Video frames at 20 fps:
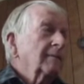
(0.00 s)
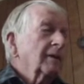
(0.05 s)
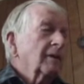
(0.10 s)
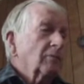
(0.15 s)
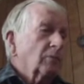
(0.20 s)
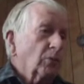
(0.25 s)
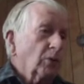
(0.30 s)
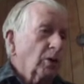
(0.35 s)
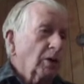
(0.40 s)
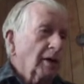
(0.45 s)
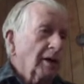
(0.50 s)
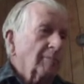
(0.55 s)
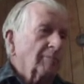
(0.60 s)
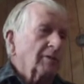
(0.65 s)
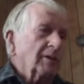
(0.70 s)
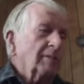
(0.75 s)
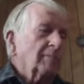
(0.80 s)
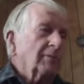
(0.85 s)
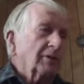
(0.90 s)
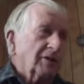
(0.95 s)
That weren't
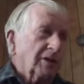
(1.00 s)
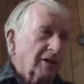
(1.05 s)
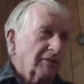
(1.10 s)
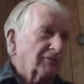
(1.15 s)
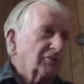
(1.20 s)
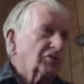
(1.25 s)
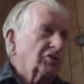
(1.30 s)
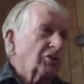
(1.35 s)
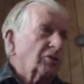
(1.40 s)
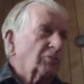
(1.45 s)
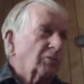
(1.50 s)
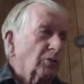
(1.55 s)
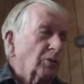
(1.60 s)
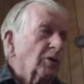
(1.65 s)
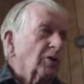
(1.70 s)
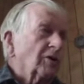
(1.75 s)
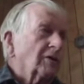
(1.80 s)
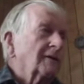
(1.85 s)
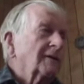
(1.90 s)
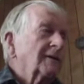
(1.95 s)
empty, but they soon
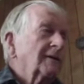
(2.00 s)
were,